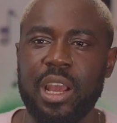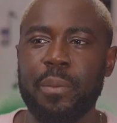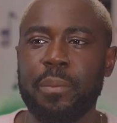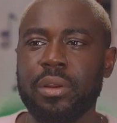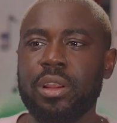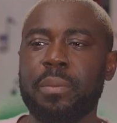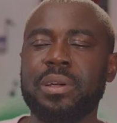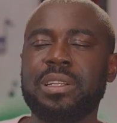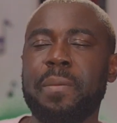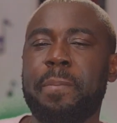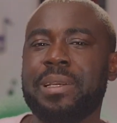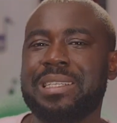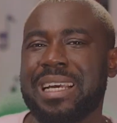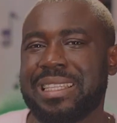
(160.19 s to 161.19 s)
but nobody
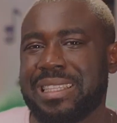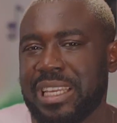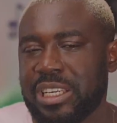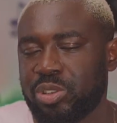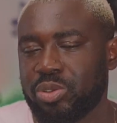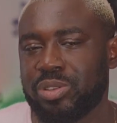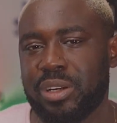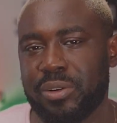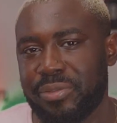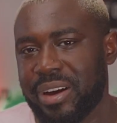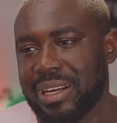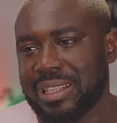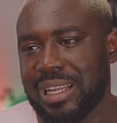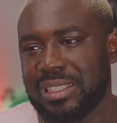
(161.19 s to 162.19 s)
pays attention to the
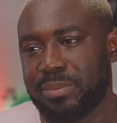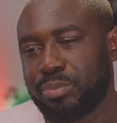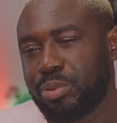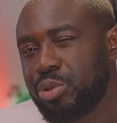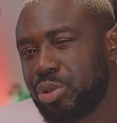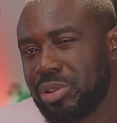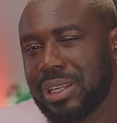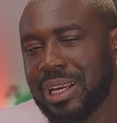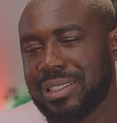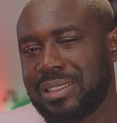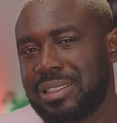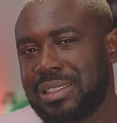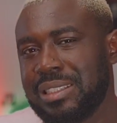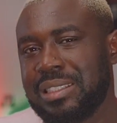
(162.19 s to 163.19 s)
fact that the producers
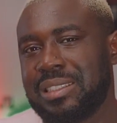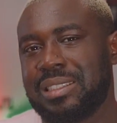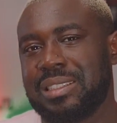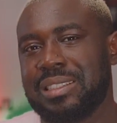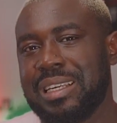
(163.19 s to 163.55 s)
did